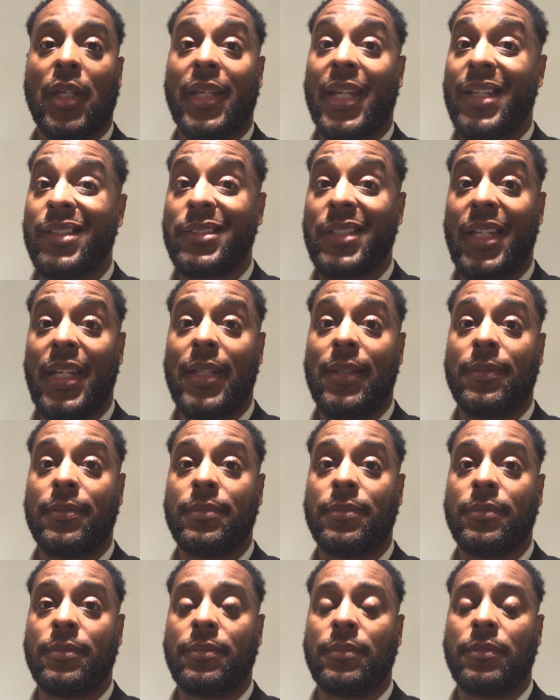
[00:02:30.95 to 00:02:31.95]
That's it.
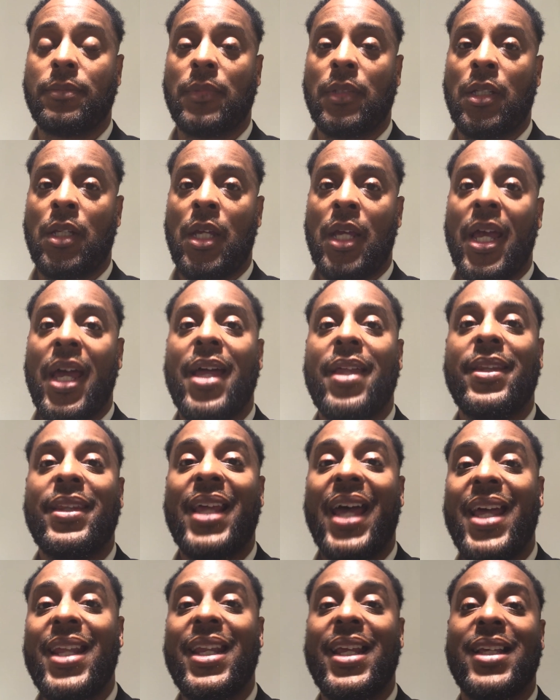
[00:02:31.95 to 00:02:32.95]

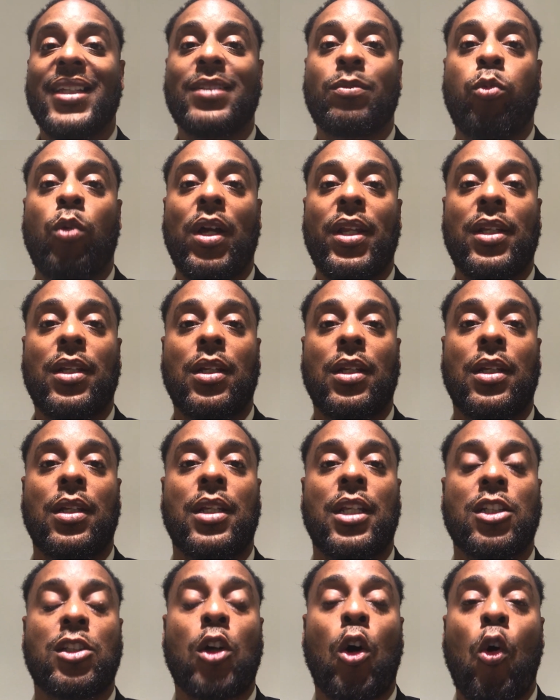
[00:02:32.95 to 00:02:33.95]
That is what
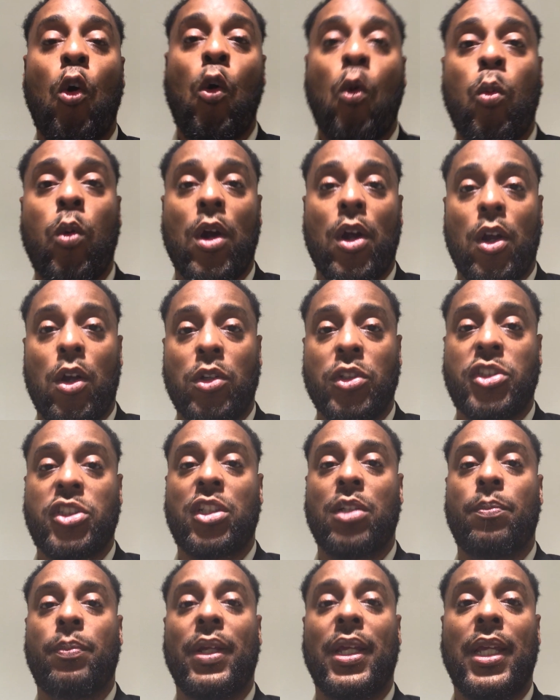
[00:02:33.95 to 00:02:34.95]
this whole world
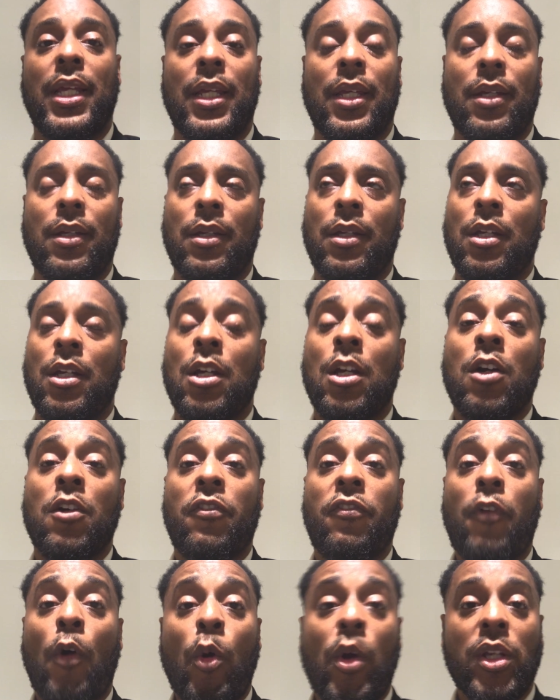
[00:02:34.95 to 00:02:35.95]
should be
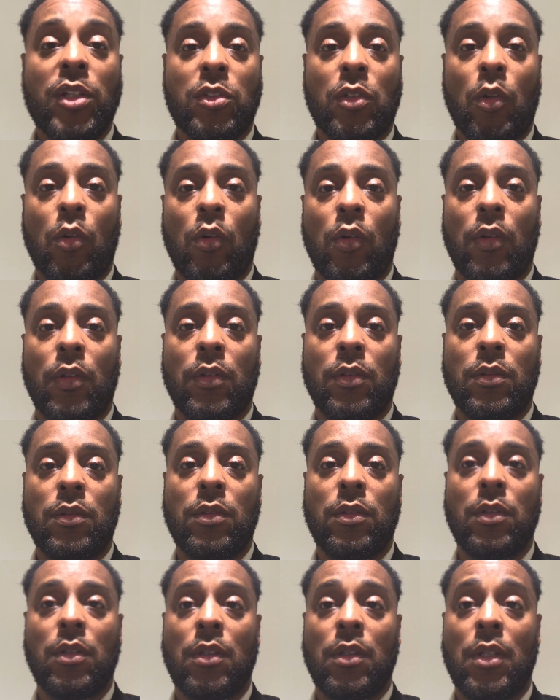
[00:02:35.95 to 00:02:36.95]
focused on.
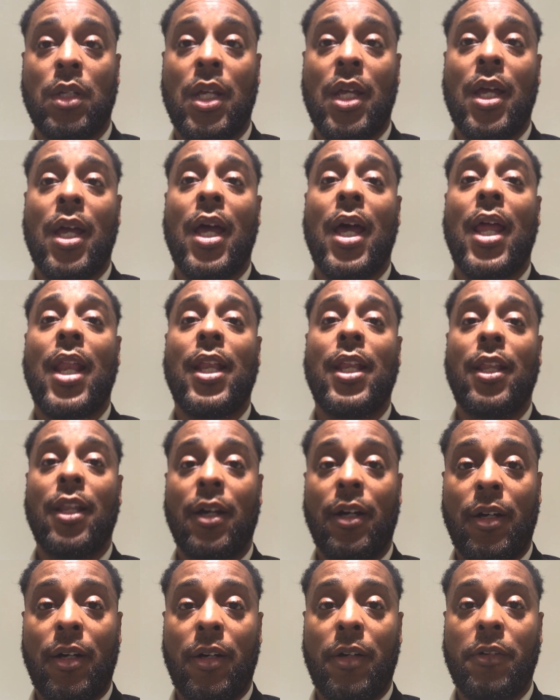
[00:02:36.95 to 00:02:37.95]

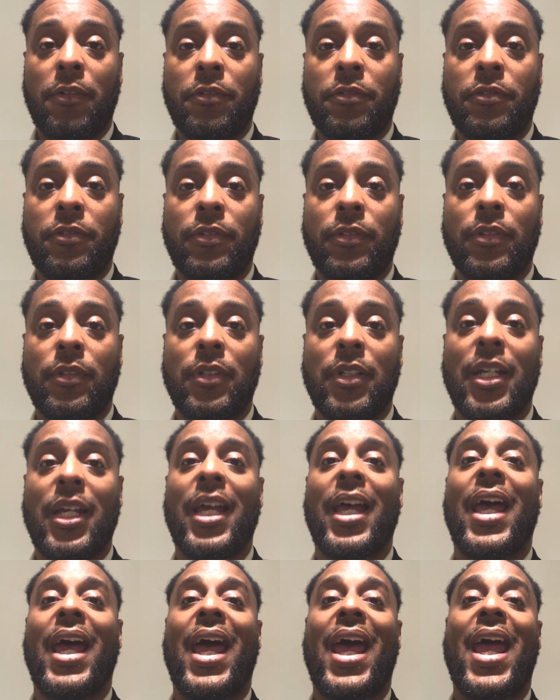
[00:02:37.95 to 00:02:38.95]
Love
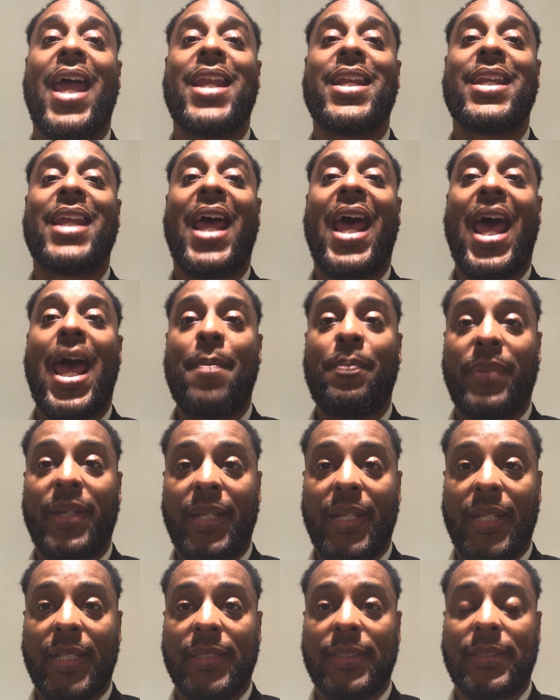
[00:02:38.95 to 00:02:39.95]
and
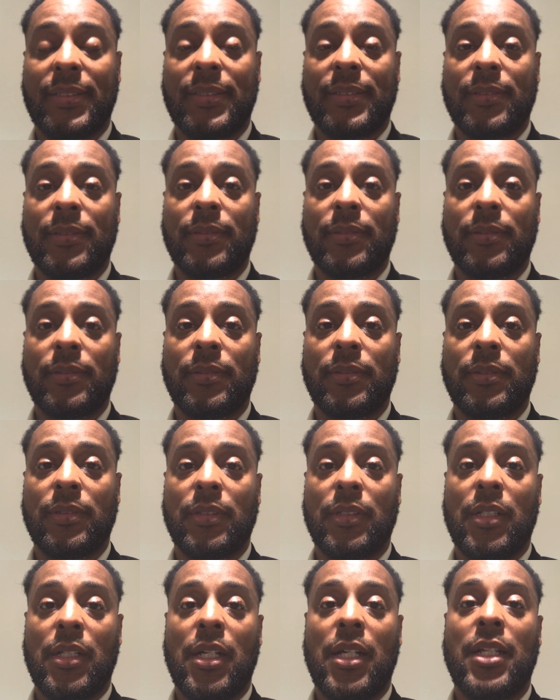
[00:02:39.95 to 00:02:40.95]
happiness.
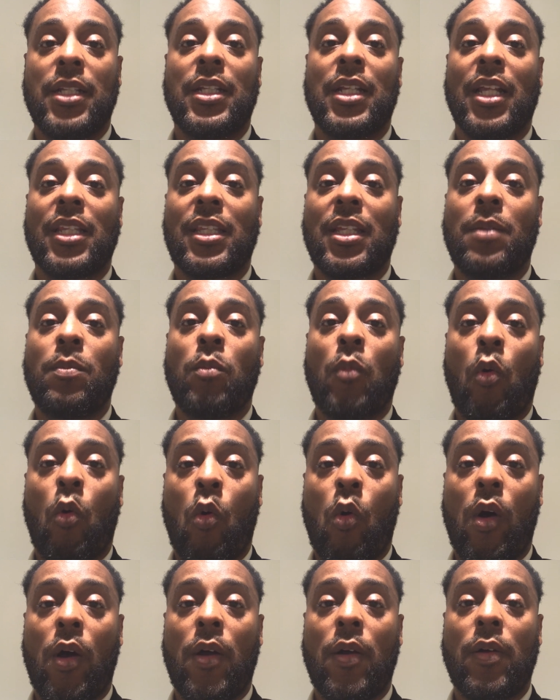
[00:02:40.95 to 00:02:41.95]
Nothing
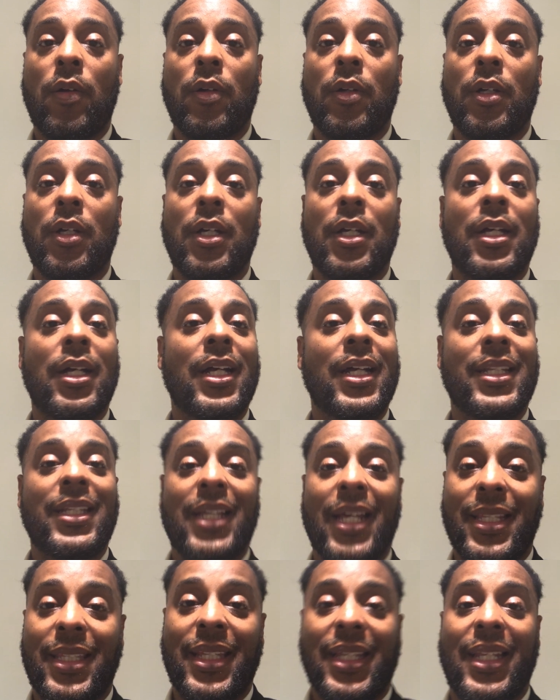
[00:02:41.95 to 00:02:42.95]
more,
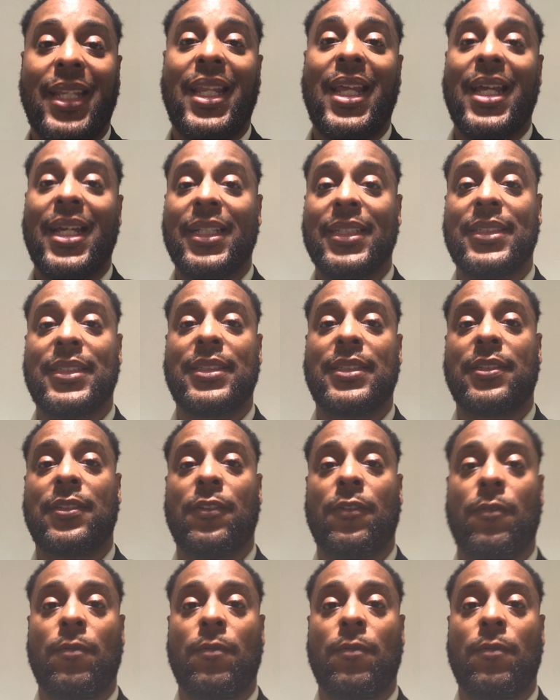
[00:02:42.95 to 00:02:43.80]
nothing less.